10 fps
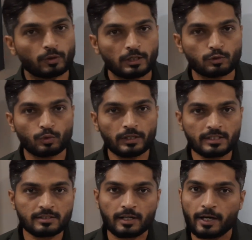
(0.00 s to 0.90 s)
Okay, so let
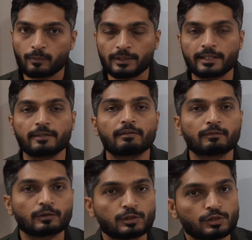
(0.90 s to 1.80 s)
us start with the given
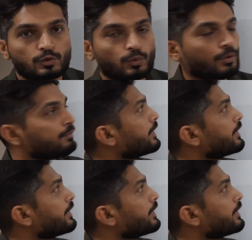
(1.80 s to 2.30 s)
function. So what